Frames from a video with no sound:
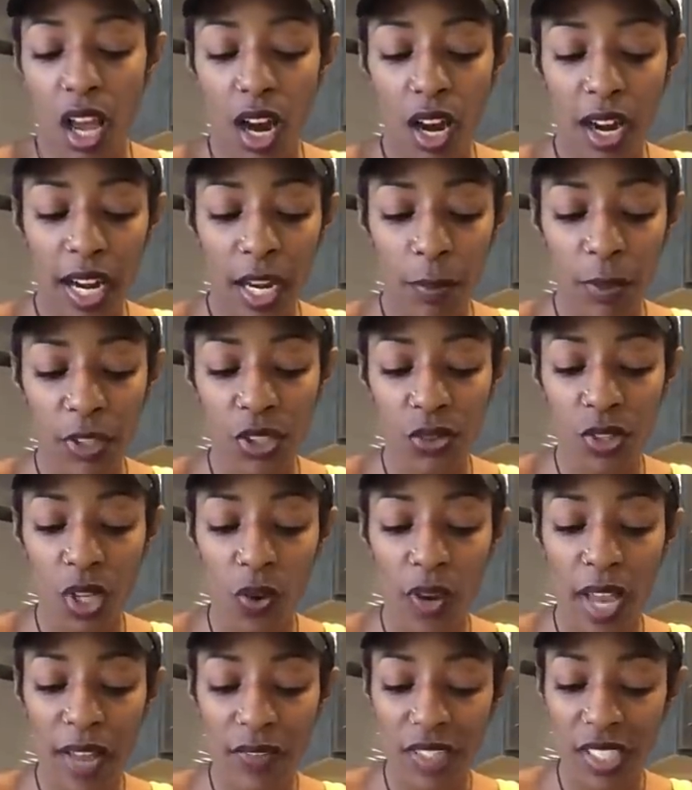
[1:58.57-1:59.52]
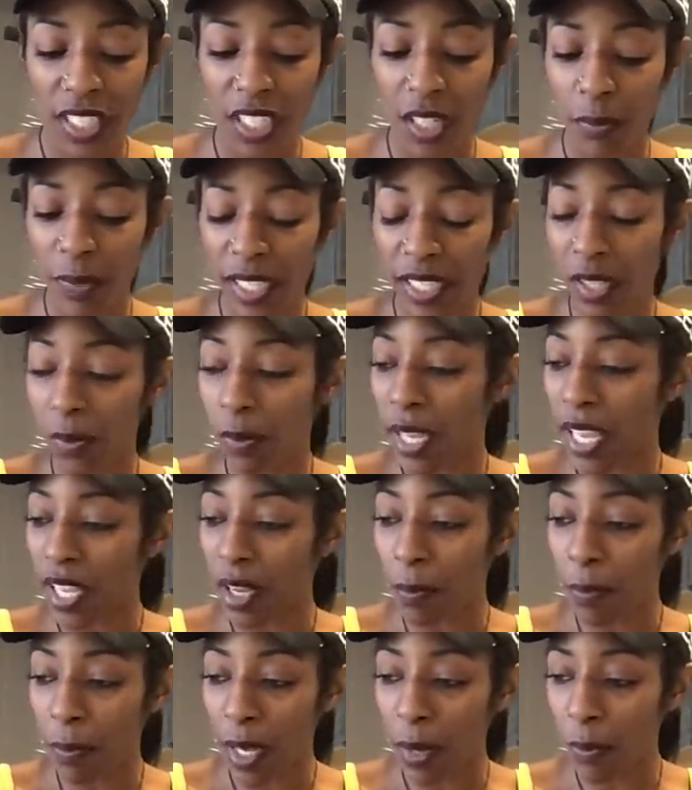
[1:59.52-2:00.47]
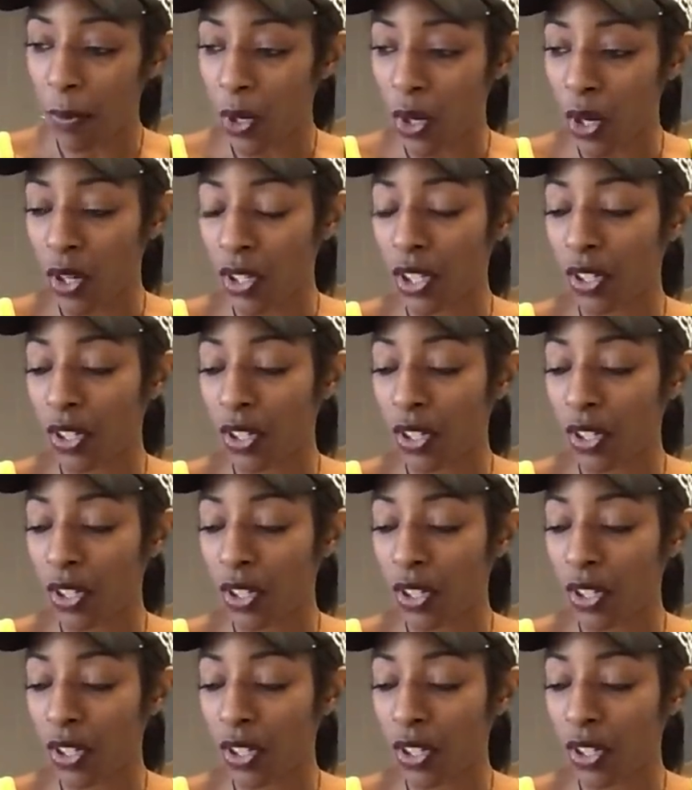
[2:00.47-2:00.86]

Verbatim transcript: All right, but you don't have to commit to being a member.